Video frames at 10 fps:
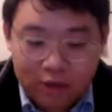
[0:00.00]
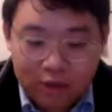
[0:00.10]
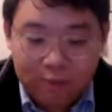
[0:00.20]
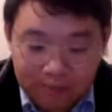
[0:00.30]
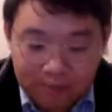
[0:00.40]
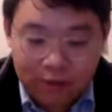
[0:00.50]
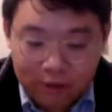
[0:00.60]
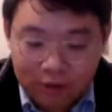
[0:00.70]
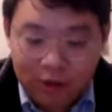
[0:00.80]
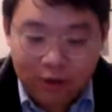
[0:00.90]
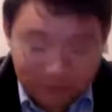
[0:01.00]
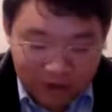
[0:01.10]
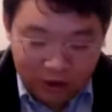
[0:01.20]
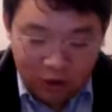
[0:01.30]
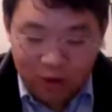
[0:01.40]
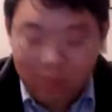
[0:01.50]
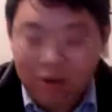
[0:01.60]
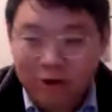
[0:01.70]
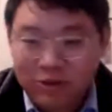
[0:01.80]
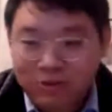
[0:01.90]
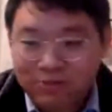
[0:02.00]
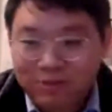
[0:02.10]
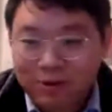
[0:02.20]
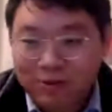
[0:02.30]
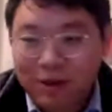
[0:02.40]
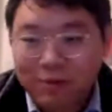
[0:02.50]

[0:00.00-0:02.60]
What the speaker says: Yeah, yeah. Thanks. Thank you very much. Okay.